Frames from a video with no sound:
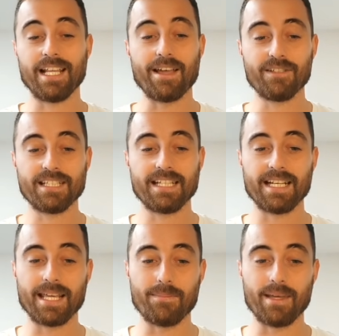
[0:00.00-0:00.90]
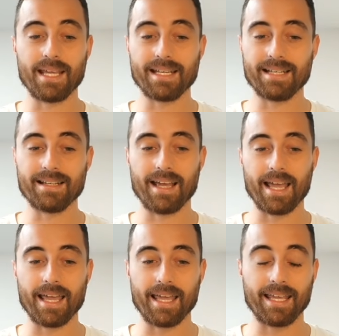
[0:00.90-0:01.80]
ever seen him in
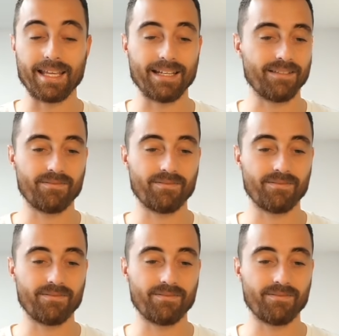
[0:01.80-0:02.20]
an